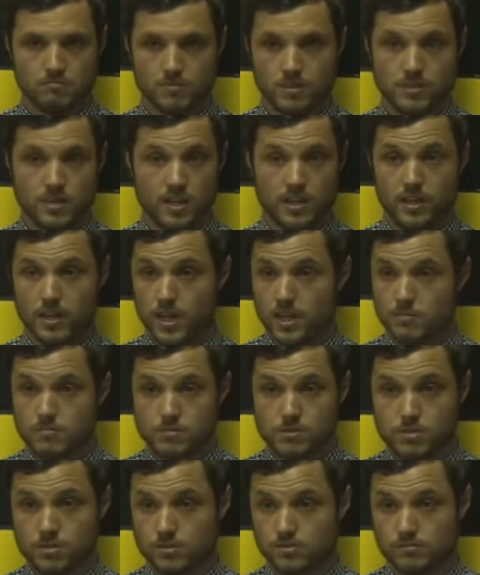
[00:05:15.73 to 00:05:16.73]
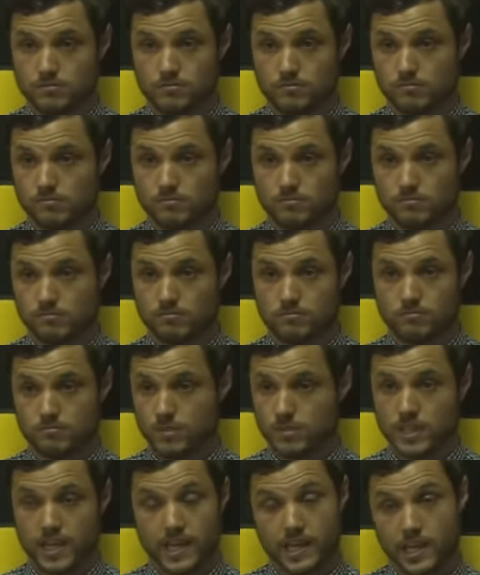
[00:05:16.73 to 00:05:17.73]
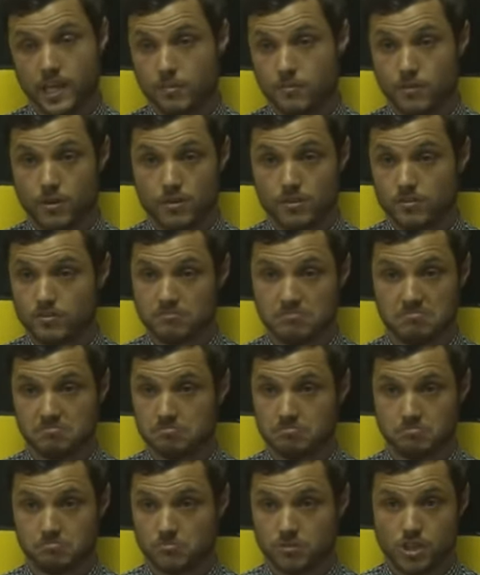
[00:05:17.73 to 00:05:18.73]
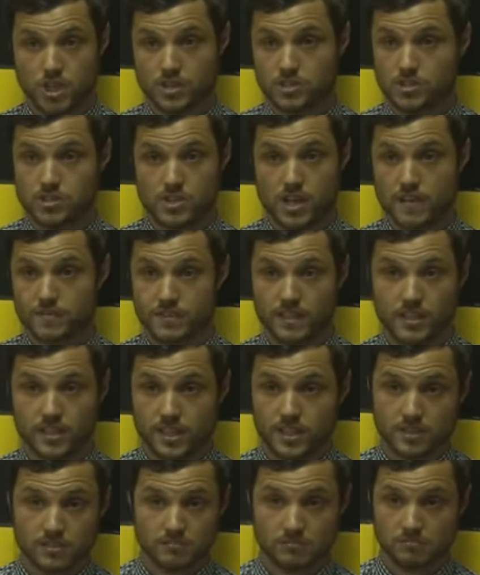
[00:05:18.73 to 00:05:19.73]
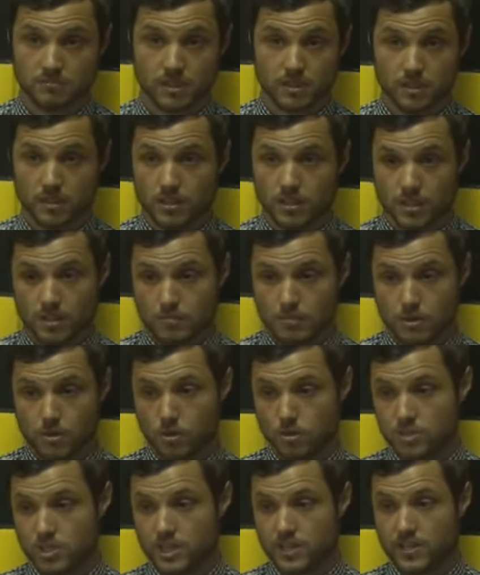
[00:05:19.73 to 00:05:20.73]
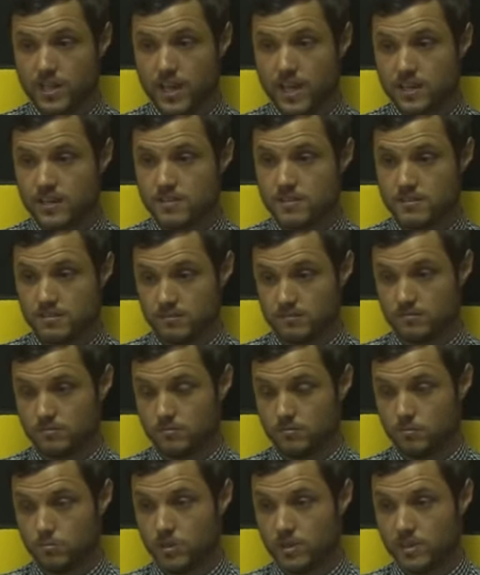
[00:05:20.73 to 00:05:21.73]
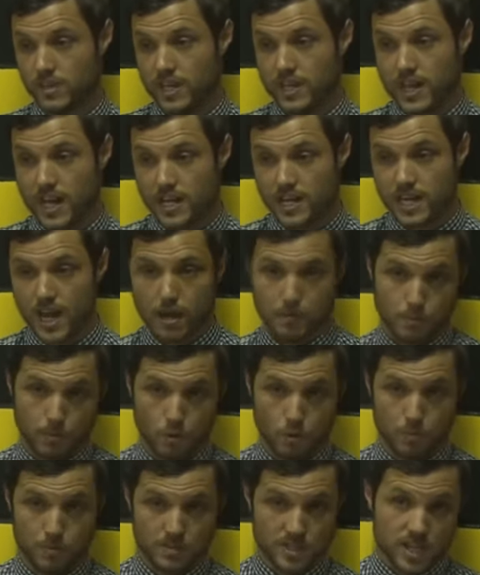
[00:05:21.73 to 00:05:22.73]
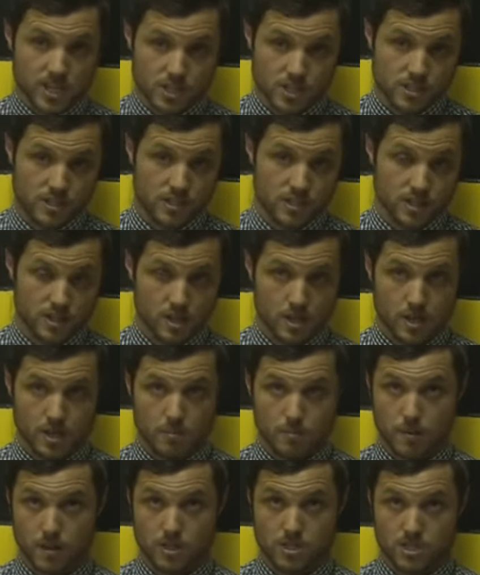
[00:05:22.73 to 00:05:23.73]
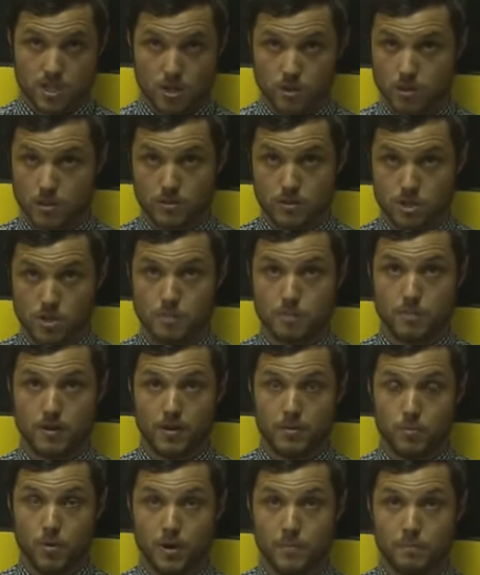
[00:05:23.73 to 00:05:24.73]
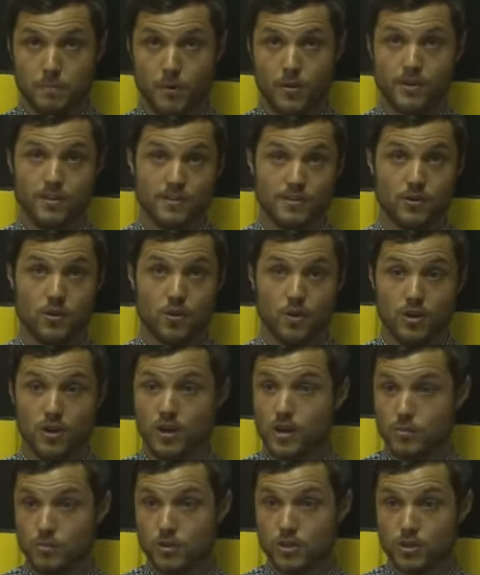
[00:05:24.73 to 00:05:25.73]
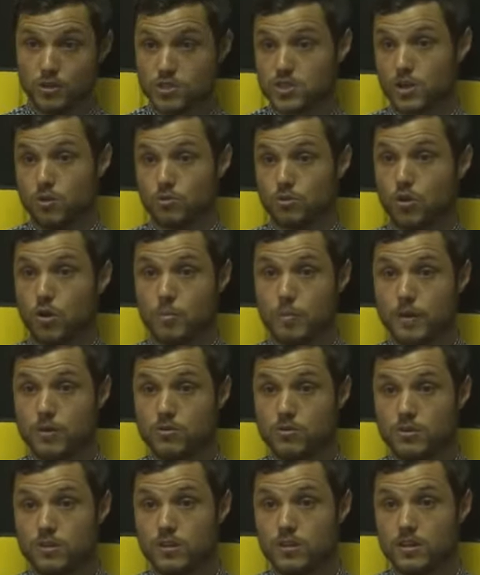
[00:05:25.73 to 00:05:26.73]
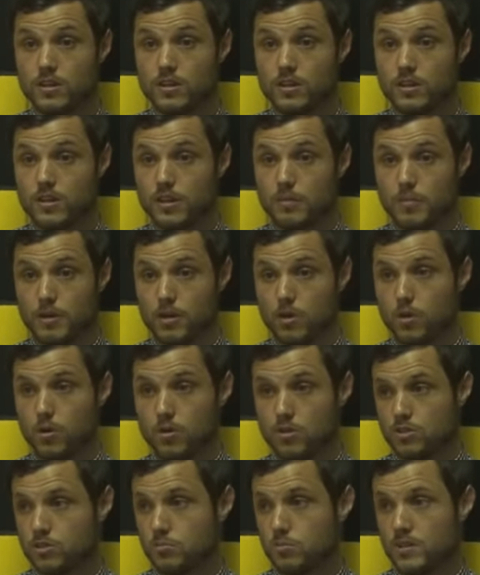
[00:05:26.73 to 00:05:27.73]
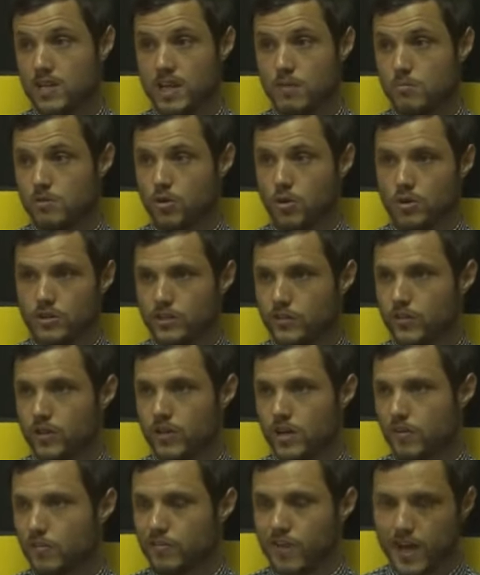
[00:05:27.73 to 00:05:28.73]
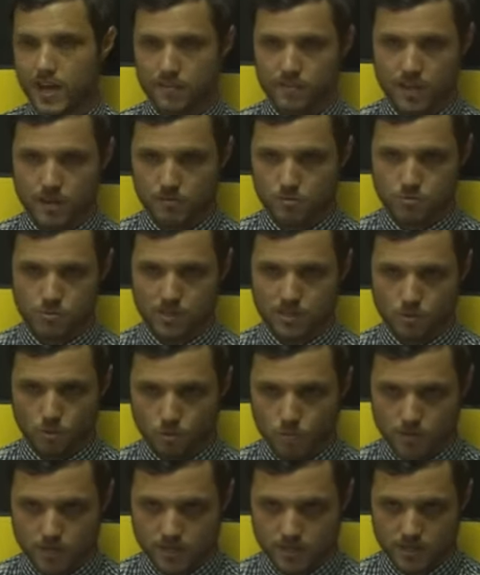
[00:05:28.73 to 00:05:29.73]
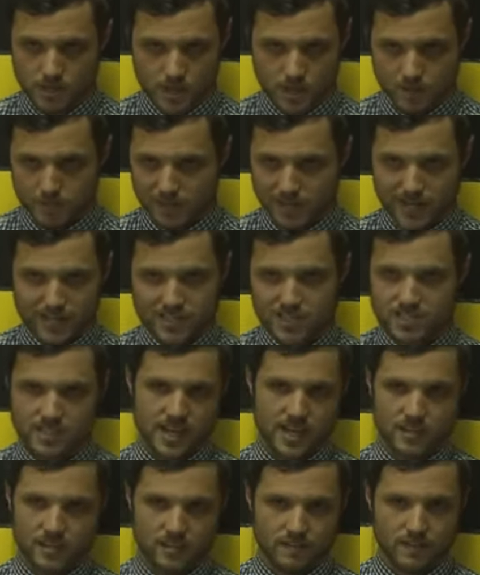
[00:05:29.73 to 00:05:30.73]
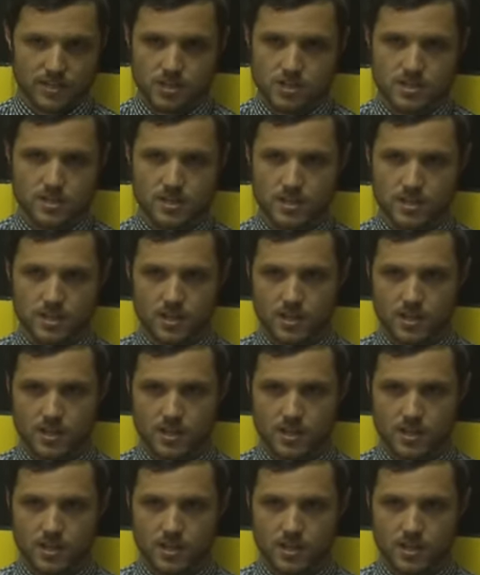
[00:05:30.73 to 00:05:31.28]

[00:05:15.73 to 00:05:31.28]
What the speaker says: The 10 games, the 10-game run changes after that, because we are then in that pole position. But I still at one point thought we could still drop out, because we then went on a run of 5 games where you don't win. But that's the Second Division.